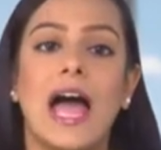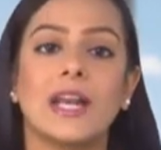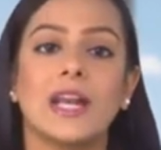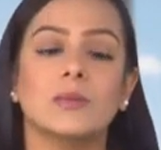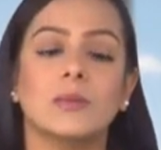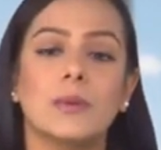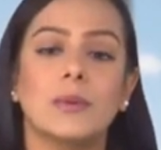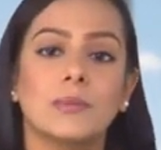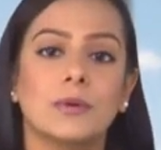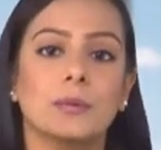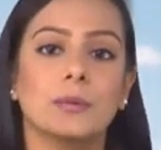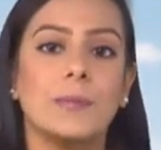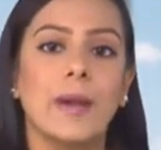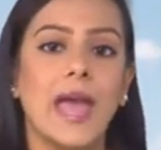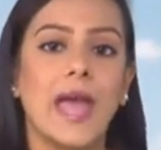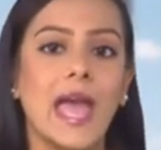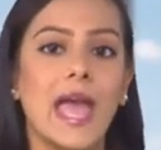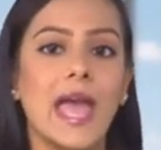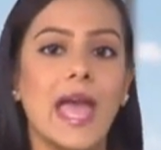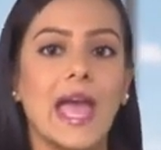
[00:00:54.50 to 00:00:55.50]
and we
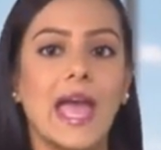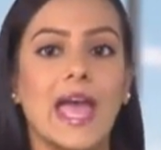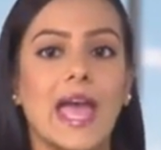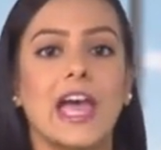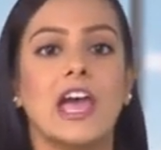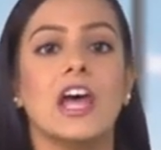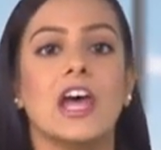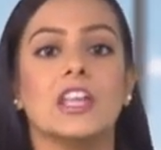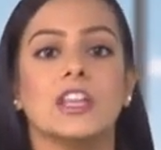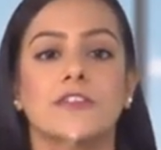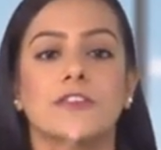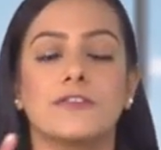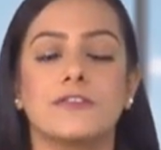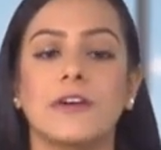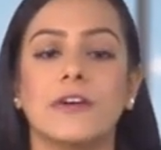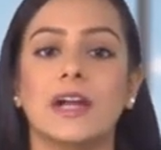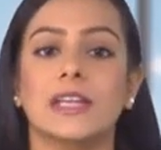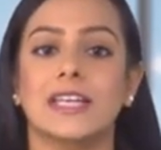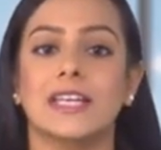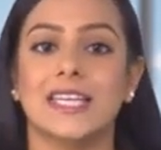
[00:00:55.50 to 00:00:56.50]
prepare the
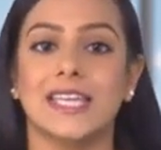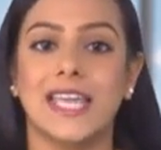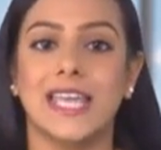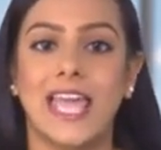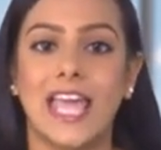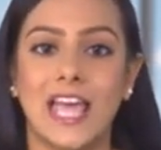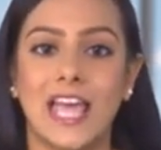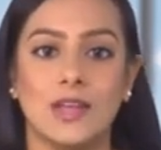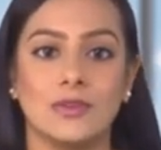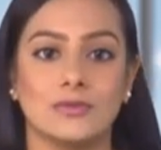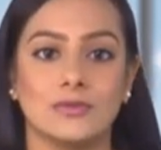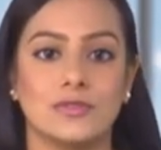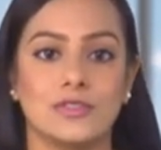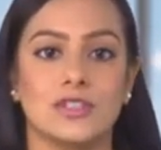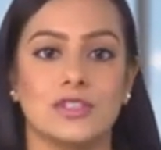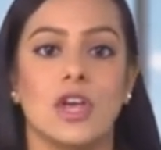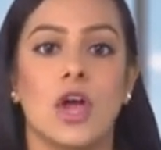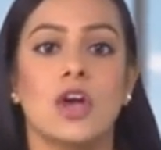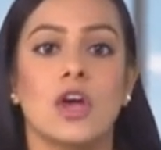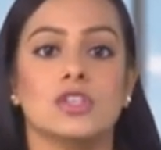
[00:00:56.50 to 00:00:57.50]
final
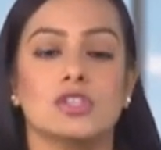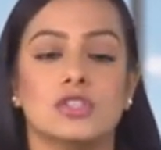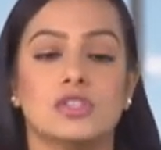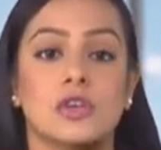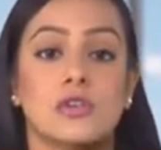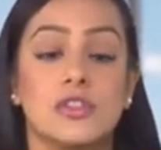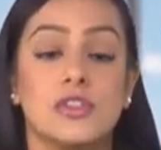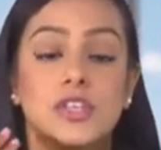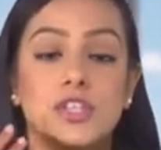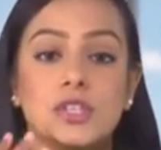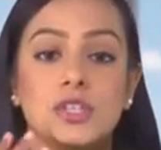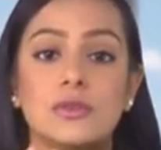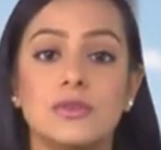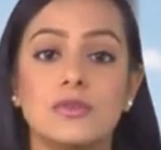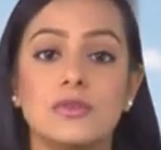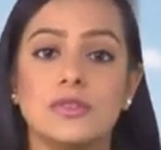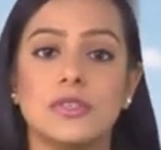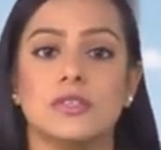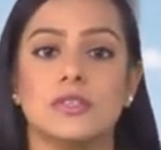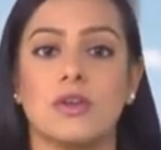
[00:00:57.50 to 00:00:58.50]
accounts so the
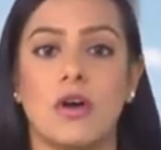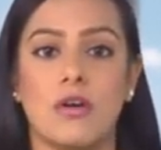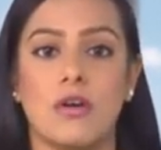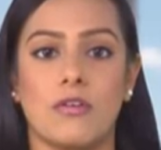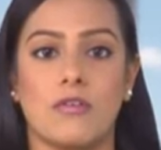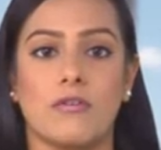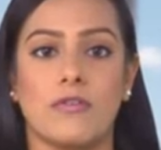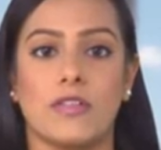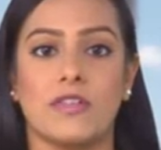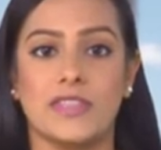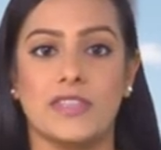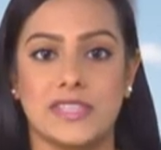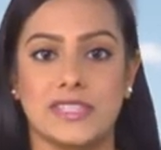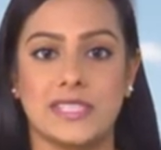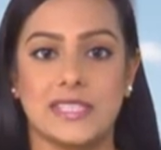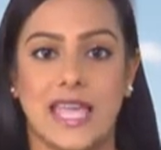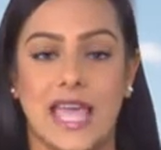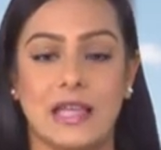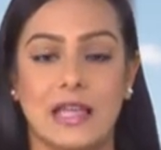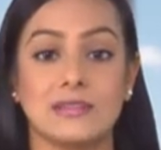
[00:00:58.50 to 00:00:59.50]
users of
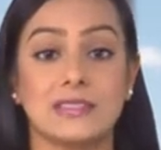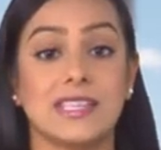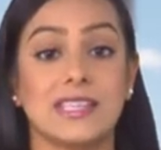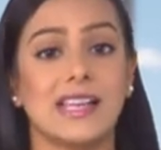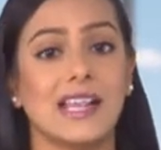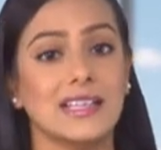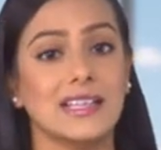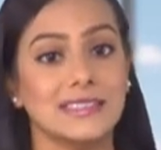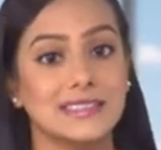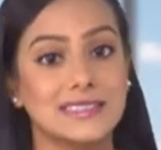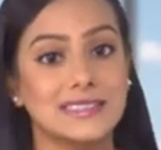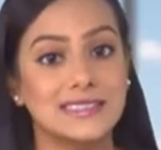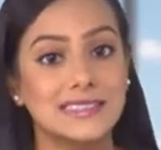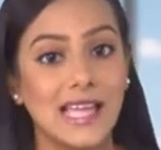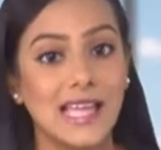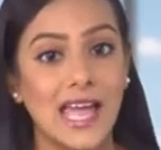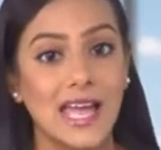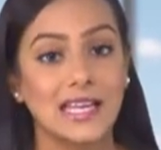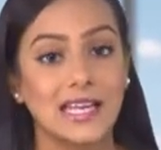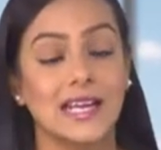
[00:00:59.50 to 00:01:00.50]
this accounts can
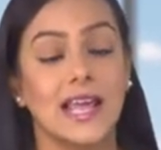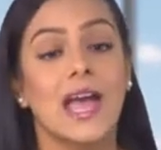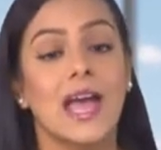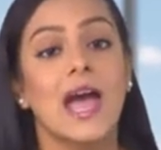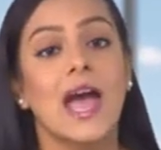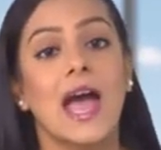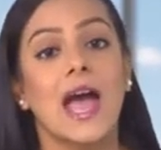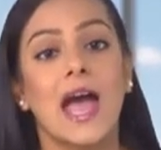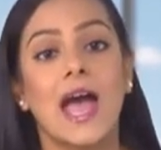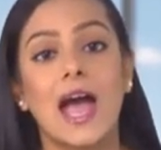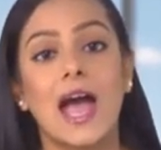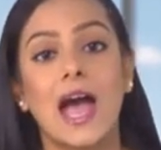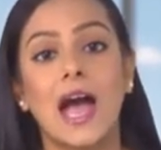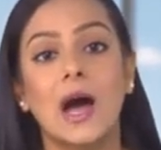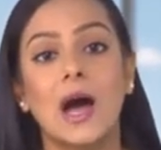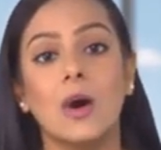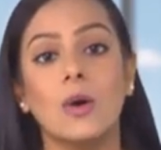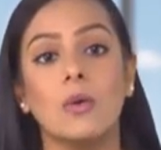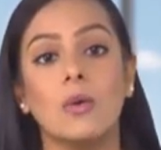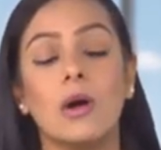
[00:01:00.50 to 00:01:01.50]
understand
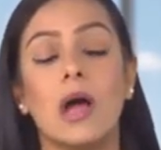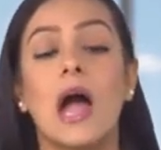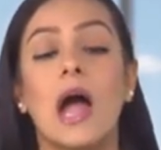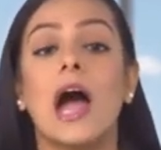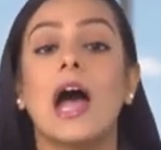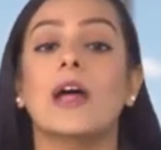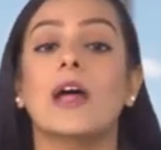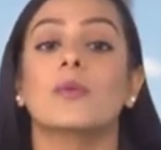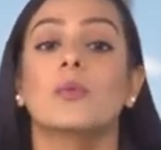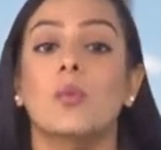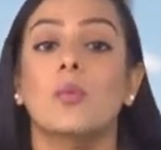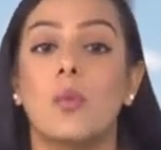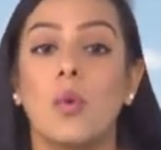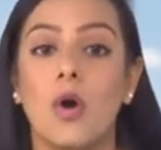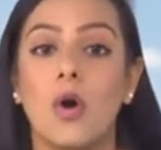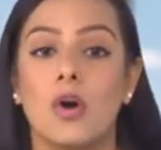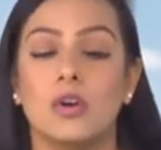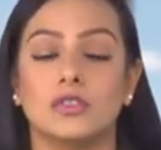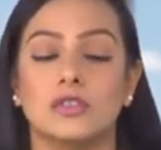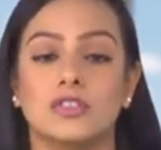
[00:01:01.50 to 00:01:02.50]
how and
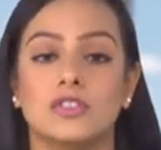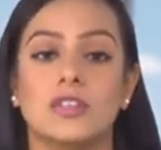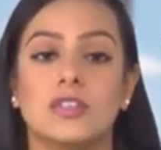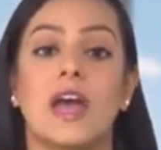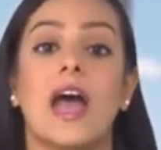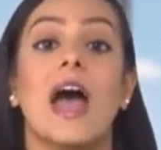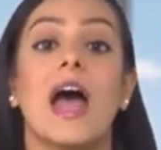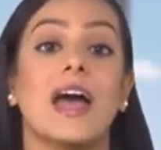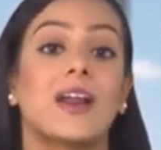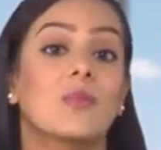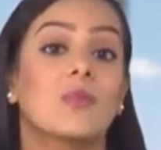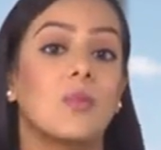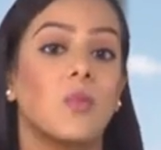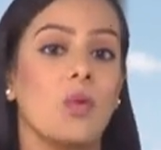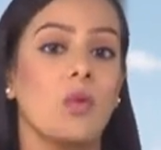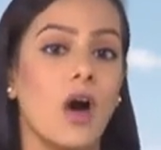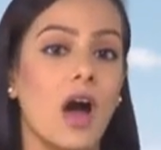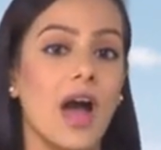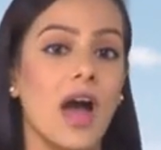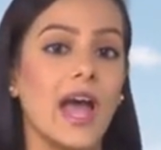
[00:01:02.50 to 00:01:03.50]
what and
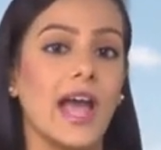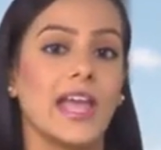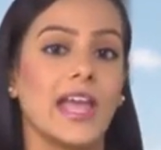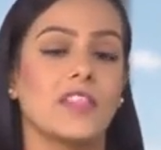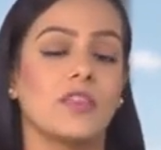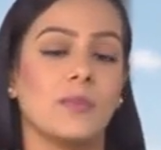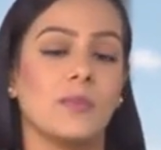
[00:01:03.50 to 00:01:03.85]
why